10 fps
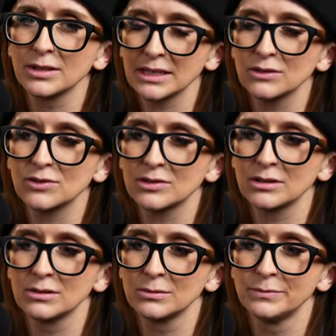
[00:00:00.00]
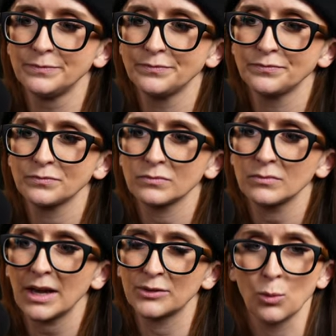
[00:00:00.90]
like it still
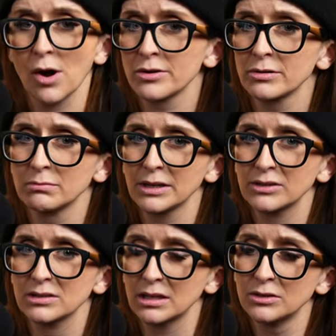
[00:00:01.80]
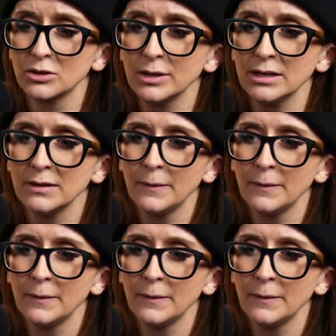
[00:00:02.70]
has water mixed into it